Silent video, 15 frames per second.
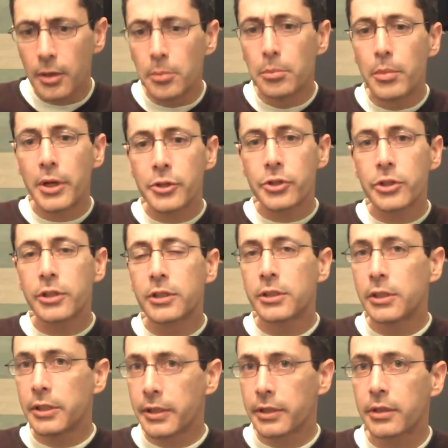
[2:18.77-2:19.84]
much
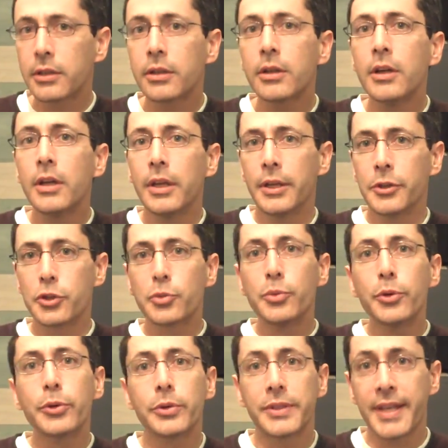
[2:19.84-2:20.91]
clearer and
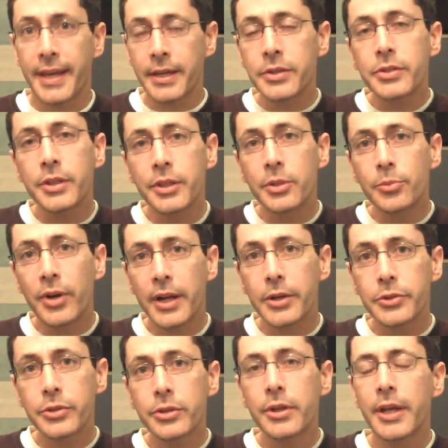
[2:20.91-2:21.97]
smoother text in the
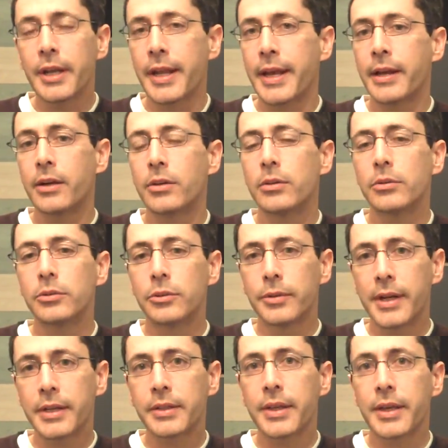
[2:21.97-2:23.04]
browser, and how
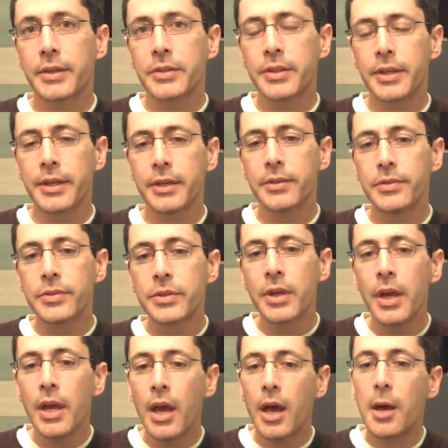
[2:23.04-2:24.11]
DirectX gives
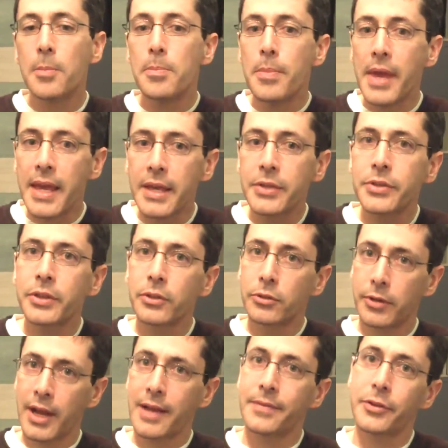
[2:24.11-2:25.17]
amazing
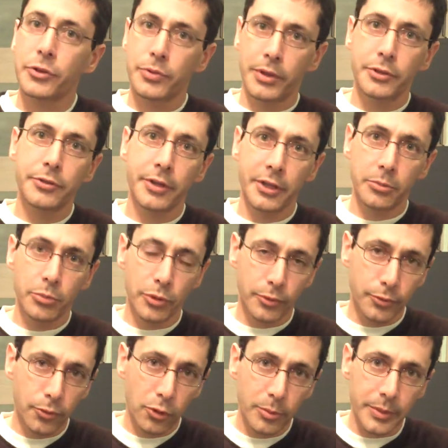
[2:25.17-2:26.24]
graphics rendering and
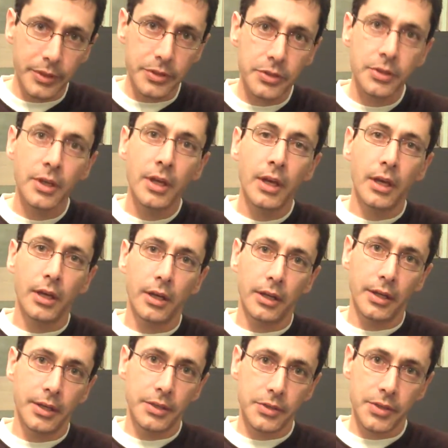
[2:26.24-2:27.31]
performance
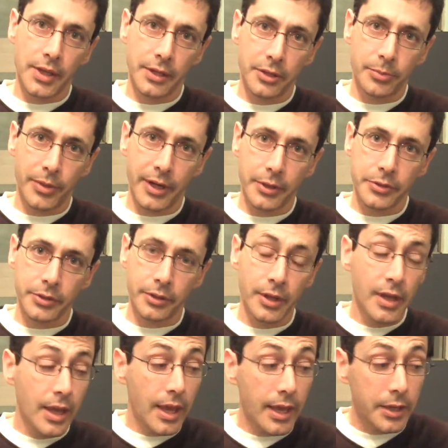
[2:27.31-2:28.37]
inside of the browser.
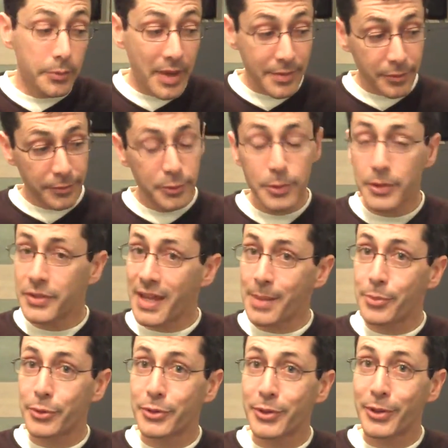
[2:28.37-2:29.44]
And we have a few
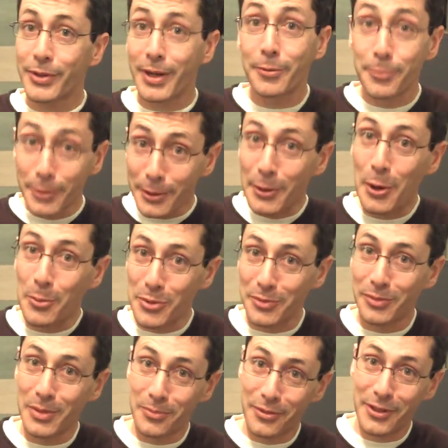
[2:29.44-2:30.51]
examples here, and I really hope the
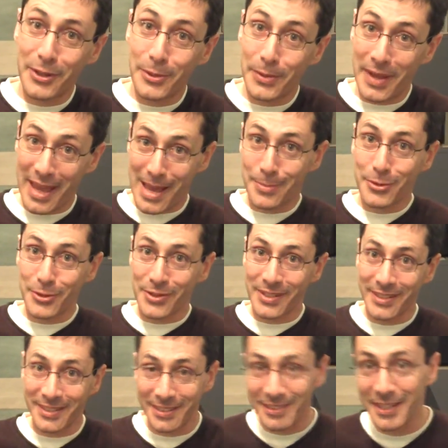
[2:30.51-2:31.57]
flip video captures
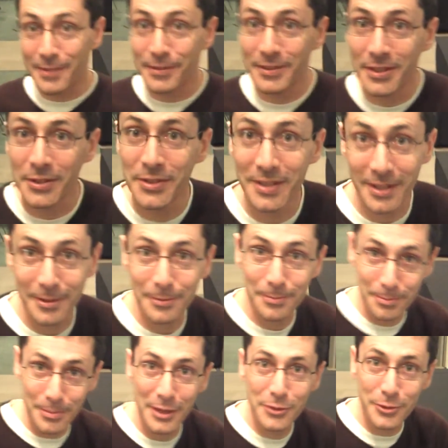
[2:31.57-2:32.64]
it. And if it doesn't, I'll
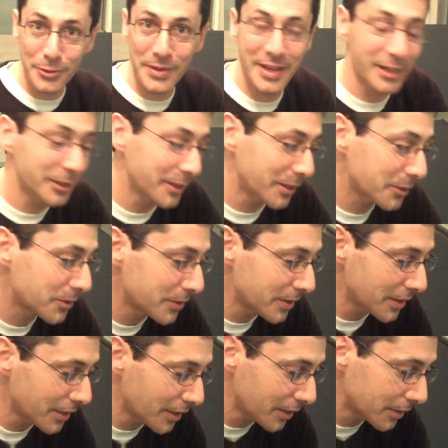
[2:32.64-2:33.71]
make sure that you get a link to
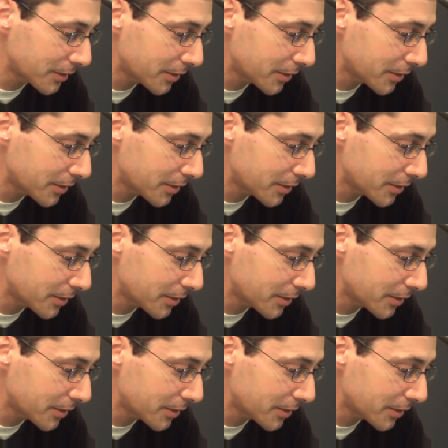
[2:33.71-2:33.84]
the